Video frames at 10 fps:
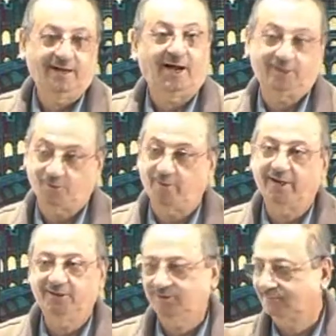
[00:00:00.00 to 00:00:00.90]

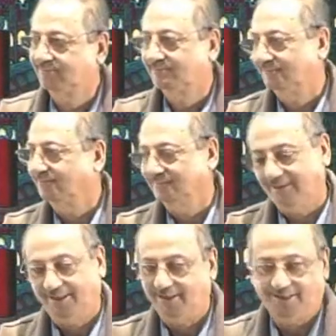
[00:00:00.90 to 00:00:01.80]
Otherwise,
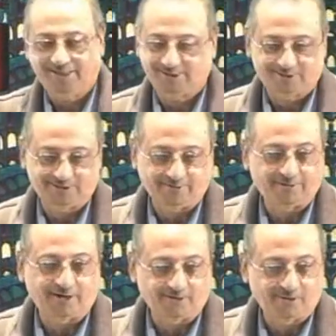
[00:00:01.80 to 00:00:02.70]
it's
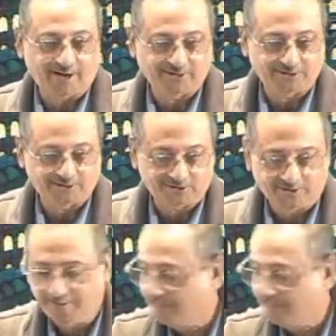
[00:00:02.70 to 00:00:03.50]
difficult to digest.